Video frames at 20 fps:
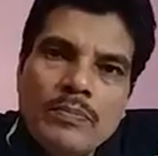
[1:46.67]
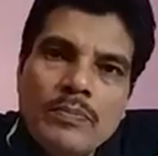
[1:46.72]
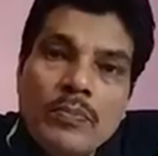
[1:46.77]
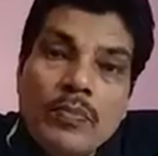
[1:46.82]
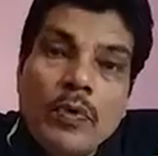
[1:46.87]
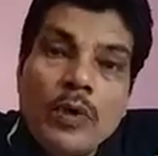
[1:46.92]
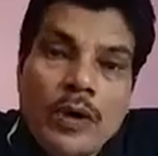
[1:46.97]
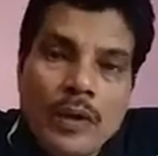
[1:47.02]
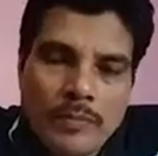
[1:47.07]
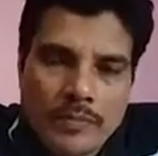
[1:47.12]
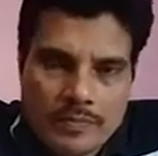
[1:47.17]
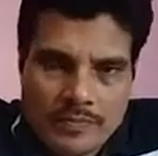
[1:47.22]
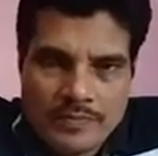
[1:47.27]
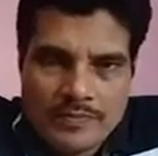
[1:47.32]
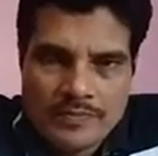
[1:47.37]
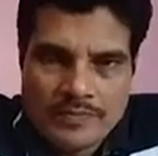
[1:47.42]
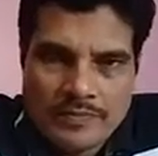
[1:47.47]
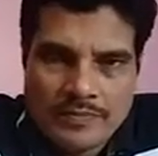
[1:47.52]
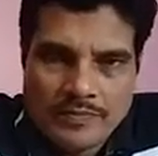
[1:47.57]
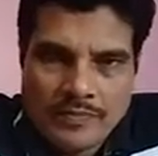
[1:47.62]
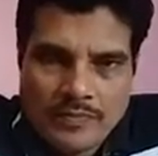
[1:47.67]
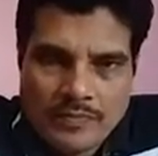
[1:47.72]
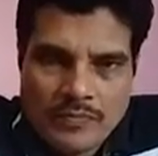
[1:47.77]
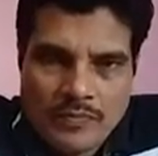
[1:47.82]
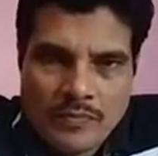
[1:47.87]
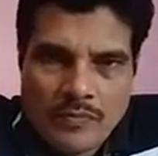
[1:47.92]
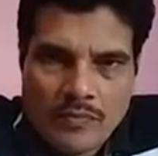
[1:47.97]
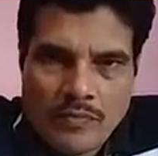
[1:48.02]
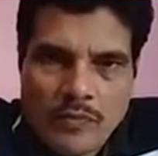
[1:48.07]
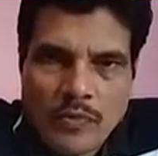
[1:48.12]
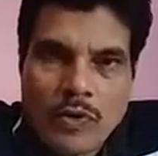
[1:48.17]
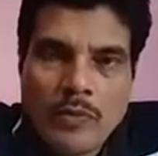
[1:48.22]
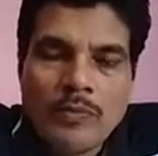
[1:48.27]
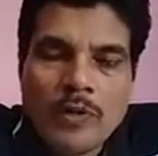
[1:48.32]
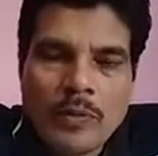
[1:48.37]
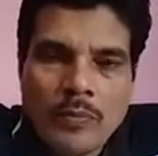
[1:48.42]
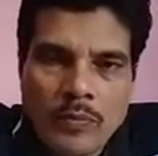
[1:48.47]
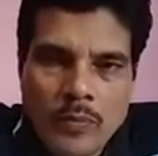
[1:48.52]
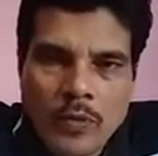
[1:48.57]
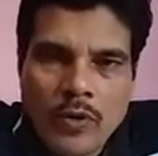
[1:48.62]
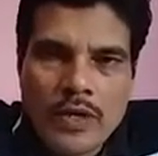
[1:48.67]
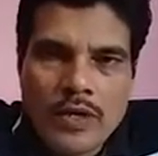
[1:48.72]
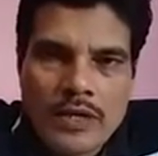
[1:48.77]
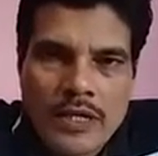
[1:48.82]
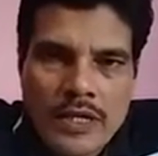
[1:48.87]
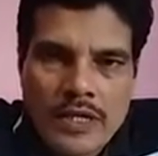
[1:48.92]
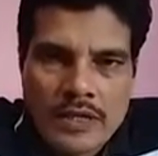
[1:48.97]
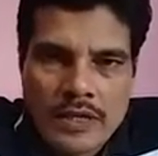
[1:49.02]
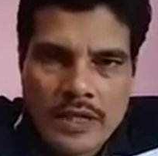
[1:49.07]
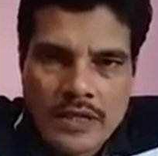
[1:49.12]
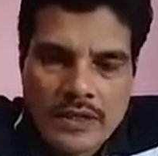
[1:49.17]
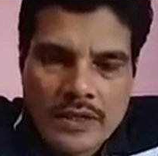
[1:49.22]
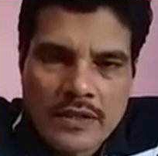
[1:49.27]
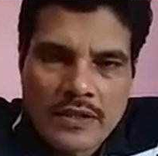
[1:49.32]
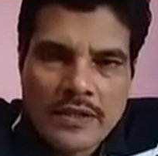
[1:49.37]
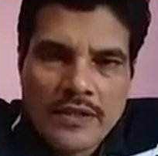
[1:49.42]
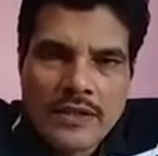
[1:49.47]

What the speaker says: poem from the poetry section.